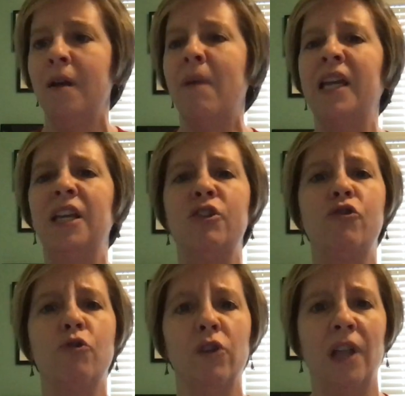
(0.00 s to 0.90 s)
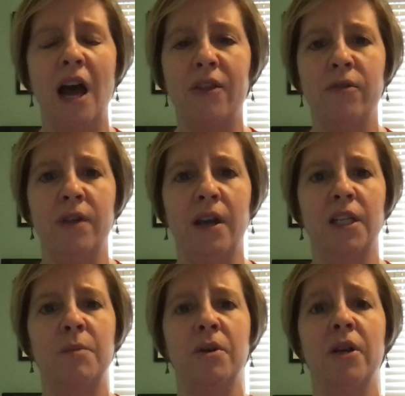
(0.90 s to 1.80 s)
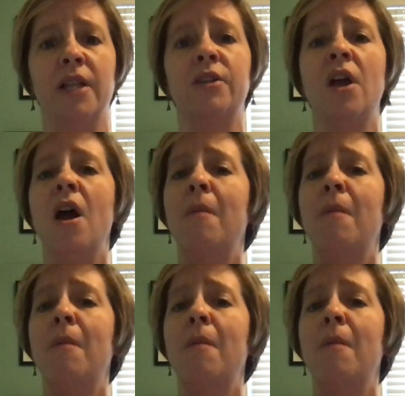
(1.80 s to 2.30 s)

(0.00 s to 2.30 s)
My kids grew a lot through that experience.